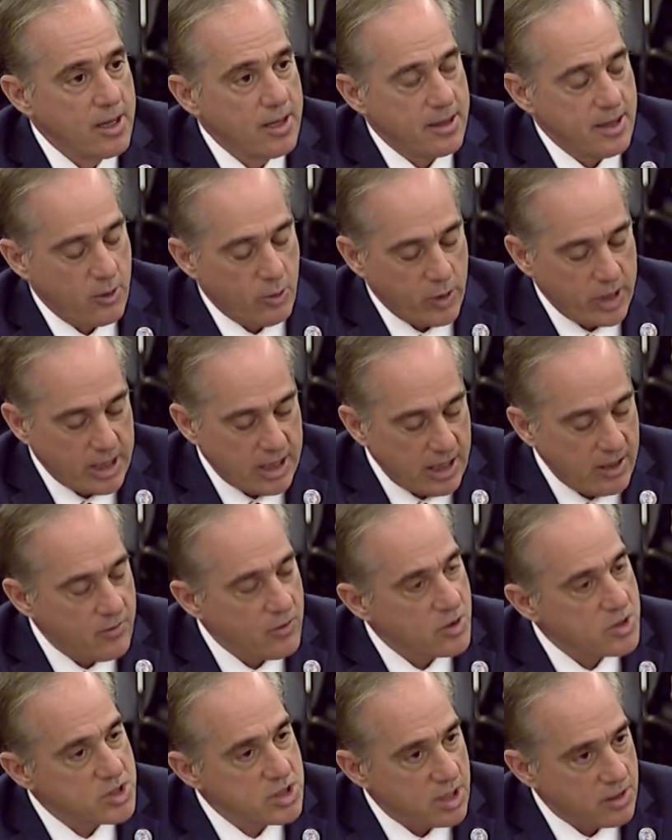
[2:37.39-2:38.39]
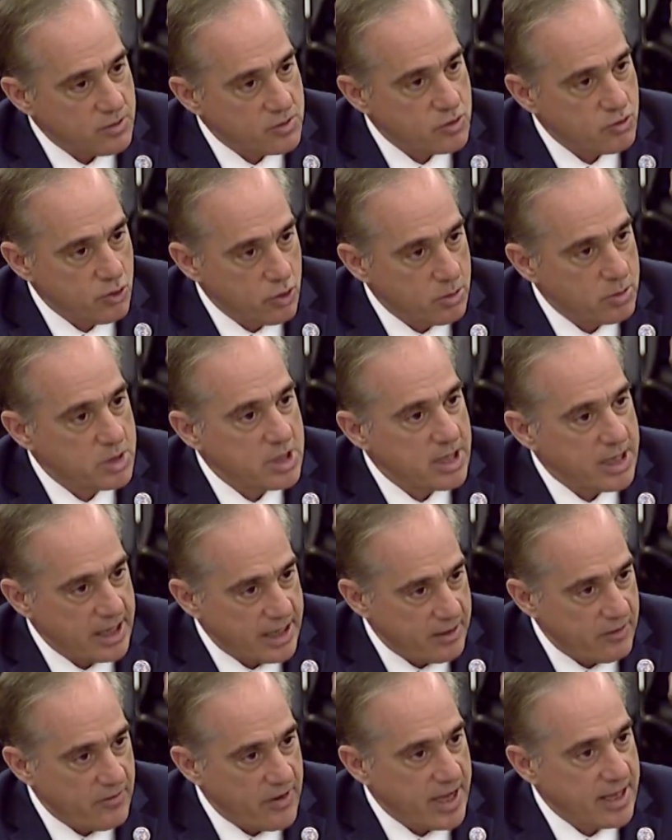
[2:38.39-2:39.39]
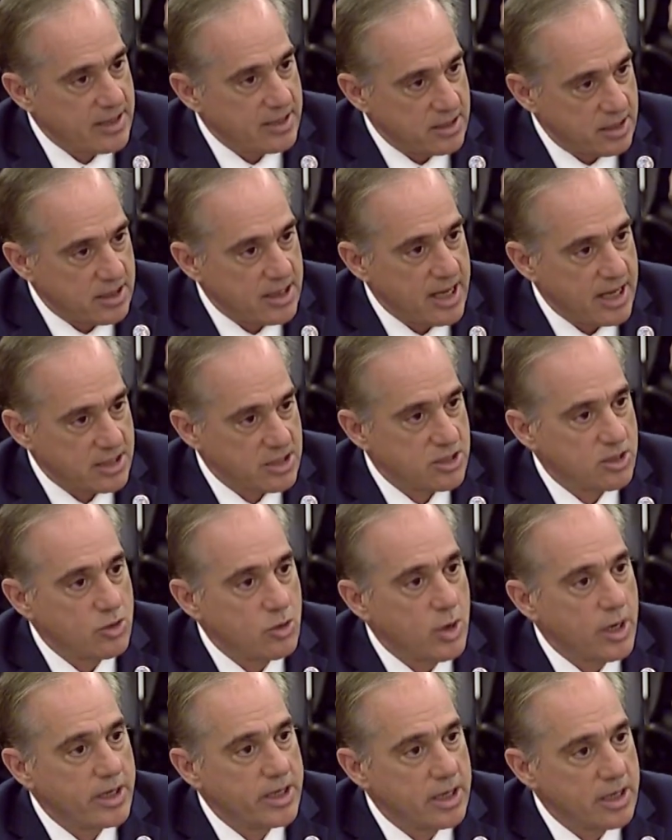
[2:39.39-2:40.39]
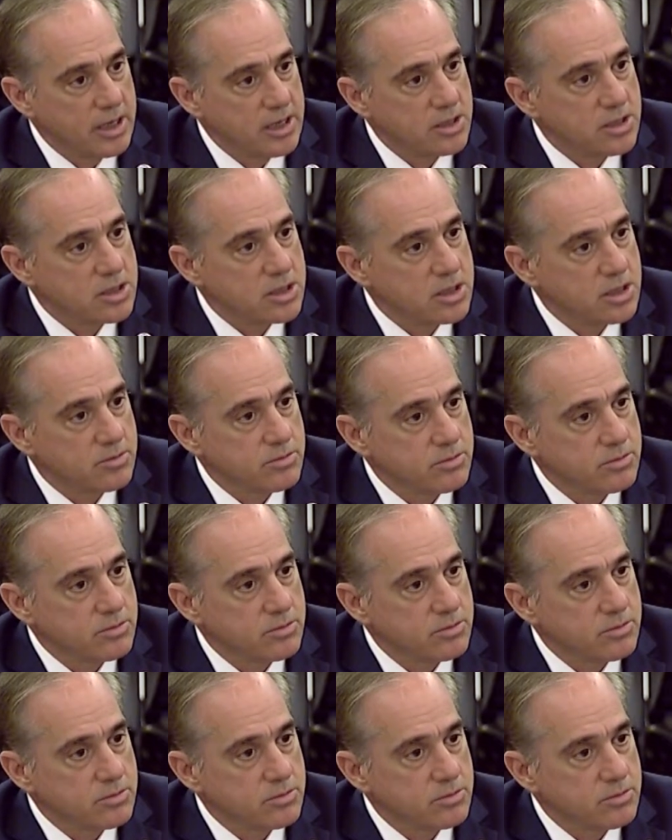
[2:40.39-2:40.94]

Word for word: that we give ourselves room to innovate and to test new ideas.